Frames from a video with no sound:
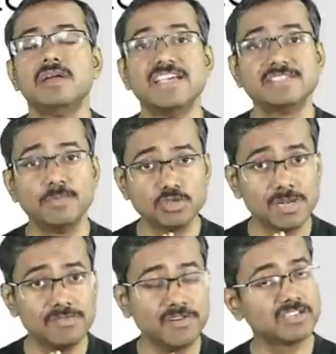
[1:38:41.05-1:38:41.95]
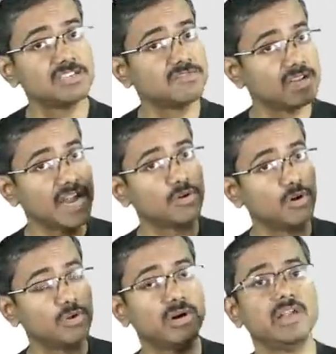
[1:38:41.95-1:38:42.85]
Desmosomal function, one I
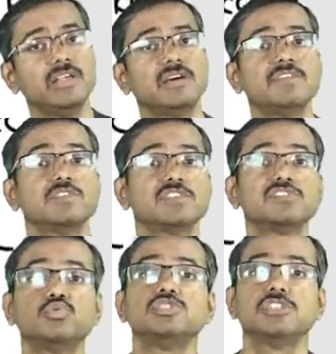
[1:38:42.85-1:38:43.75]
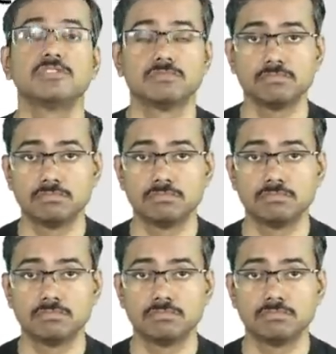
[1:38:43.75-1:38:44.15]
told you earlier, which was a suture,